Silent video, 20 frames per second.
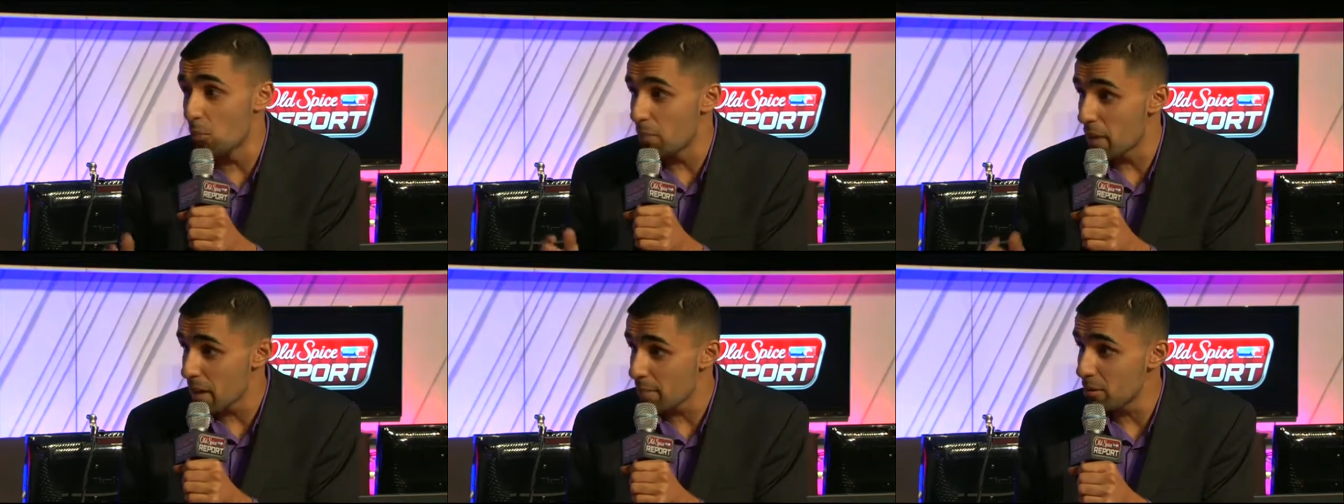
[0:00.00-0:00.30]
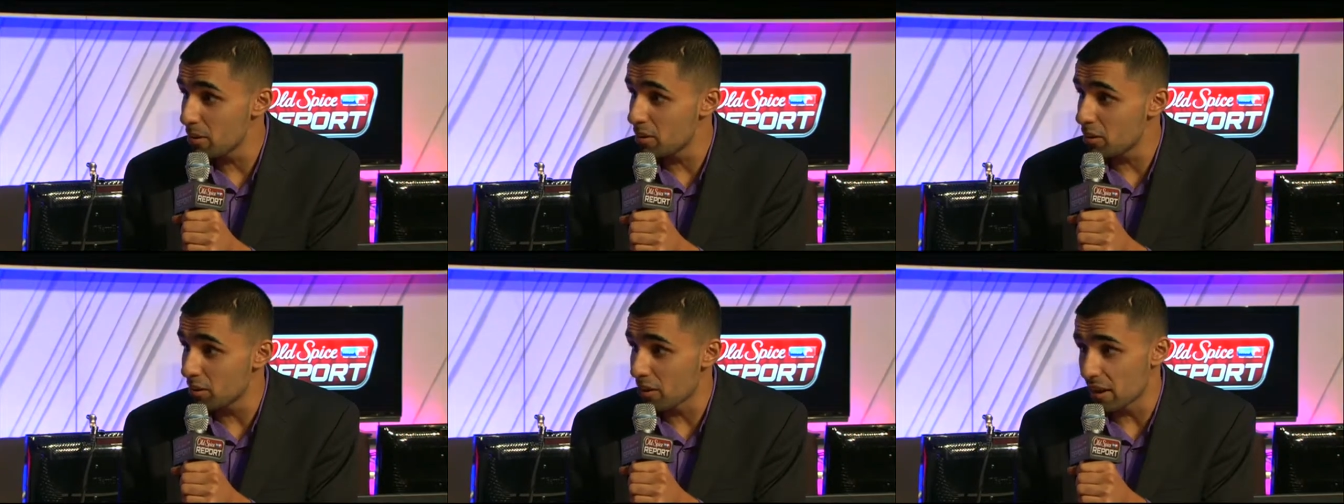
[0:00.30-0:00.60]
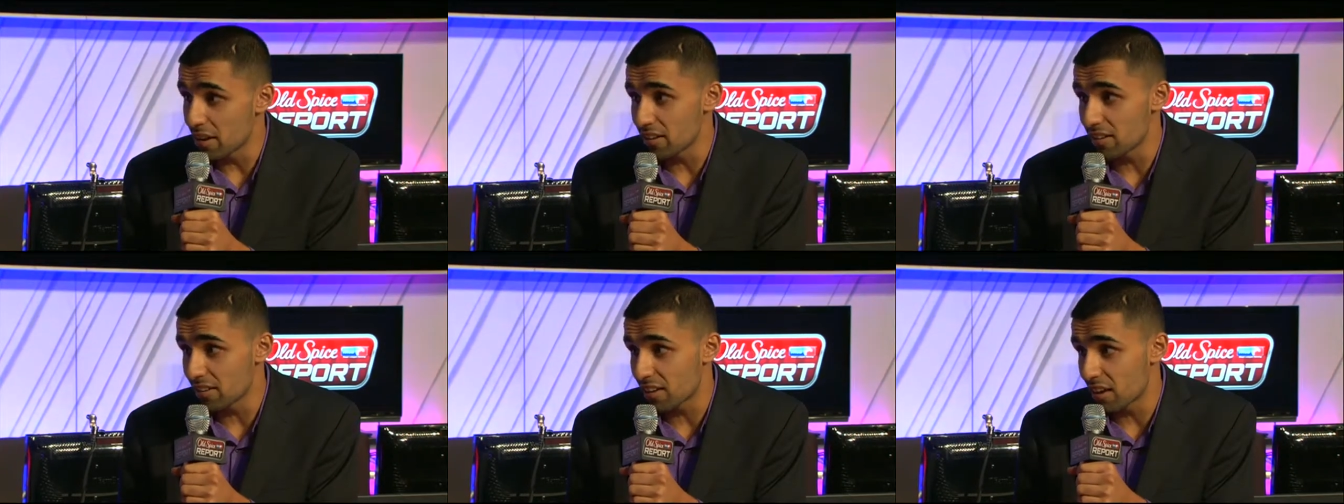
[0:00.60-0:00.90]
Maybe they'll
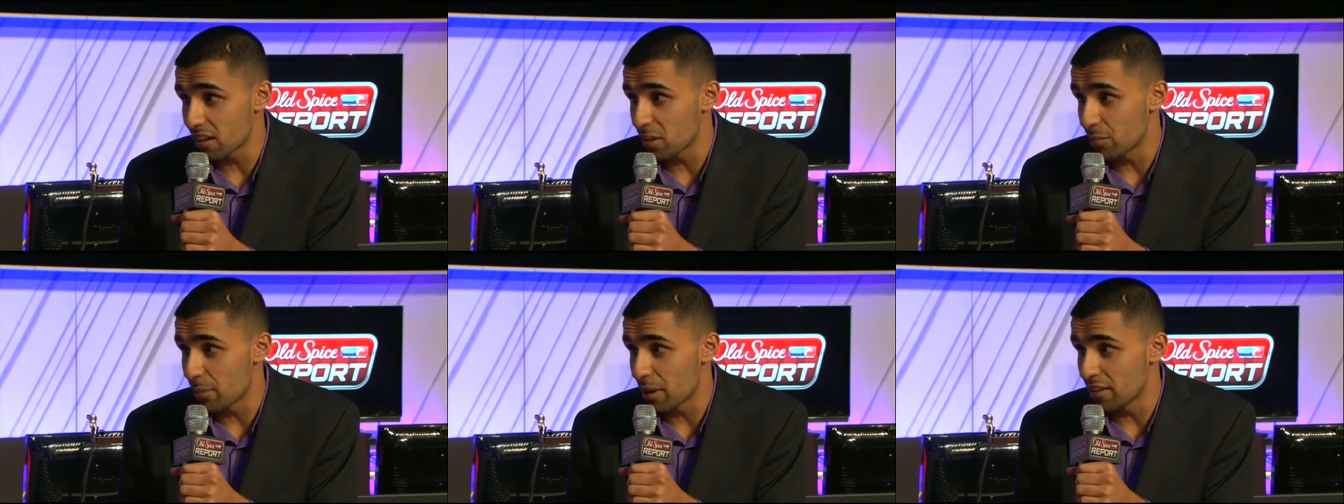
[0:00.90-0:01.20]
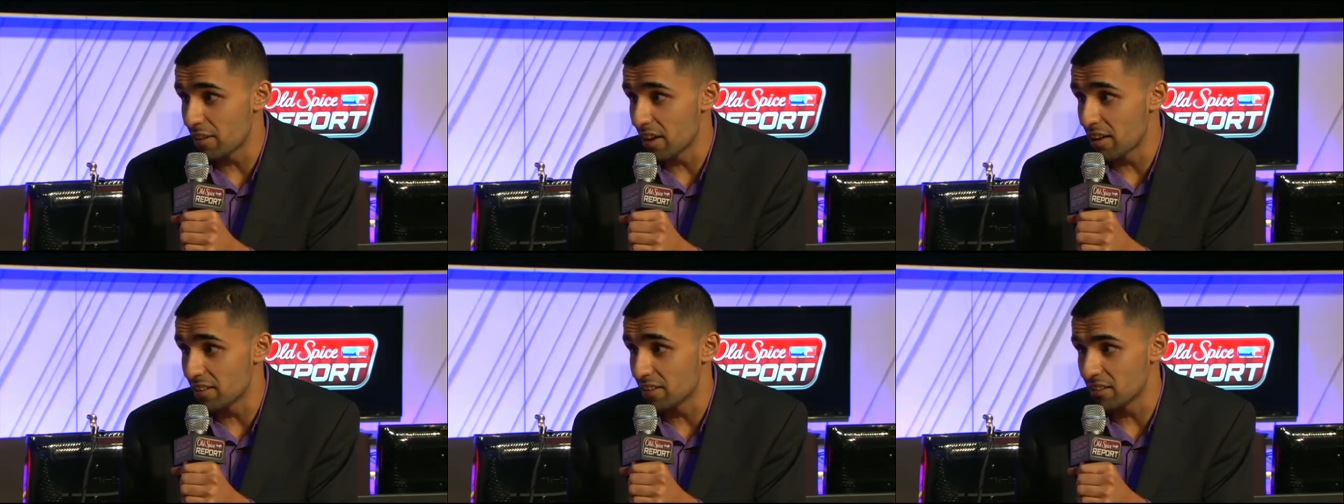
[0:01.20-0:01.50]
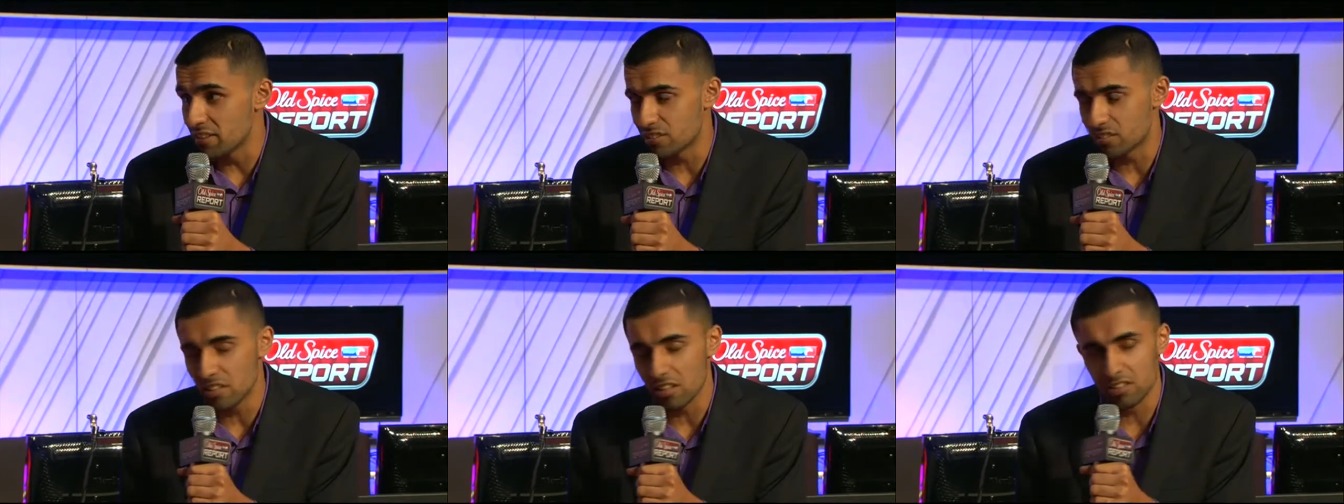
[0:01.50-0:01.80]
get it together by the end
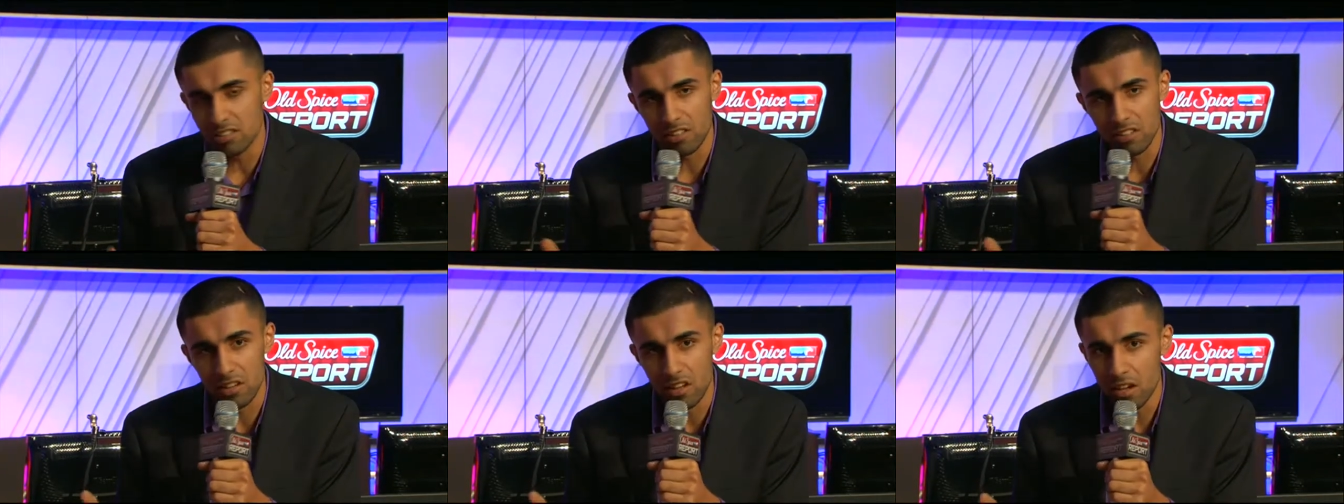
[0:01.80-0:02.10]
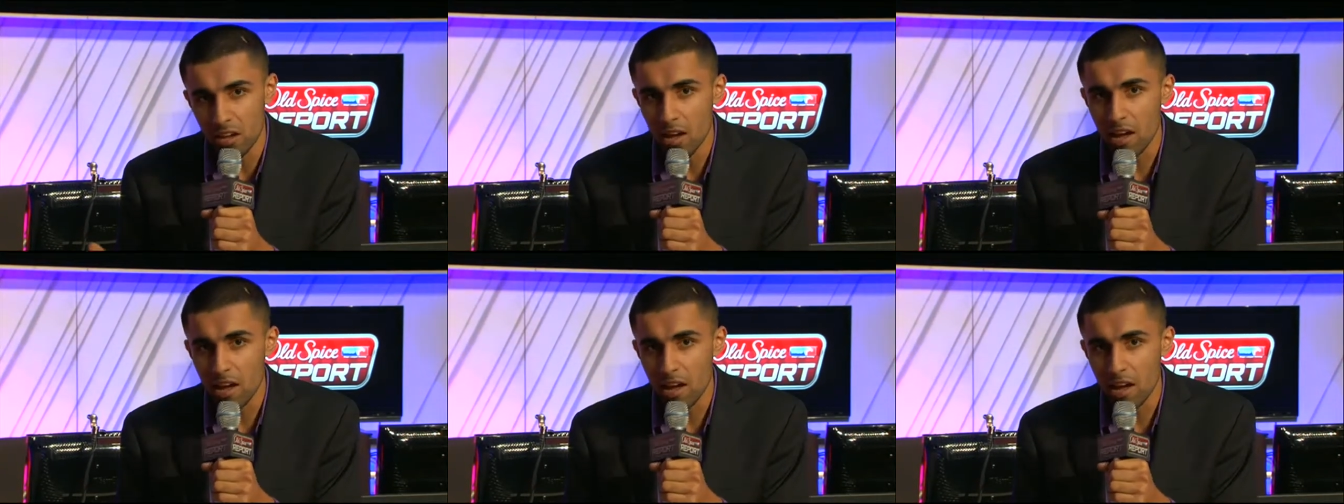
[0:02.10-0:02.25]
of the season.